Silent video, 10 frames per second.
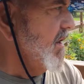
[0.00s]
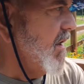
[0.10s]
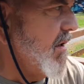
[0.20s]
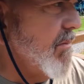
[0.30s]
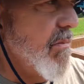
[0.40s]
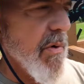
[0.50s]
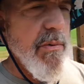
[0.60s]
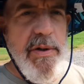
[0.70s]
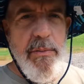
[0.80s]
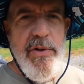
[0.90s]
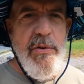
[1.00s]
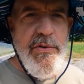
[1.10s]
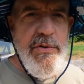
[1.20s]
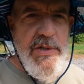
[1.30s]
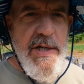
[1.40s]
Um, we, really, we
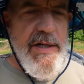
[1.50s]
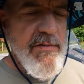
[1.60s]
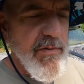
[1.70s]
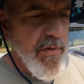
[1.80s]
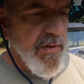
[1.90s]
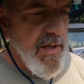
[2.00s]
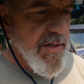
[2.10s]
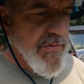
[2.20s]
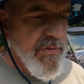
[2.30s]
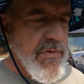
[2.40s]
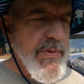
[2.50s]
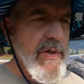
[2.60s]
don't use any fertilizers.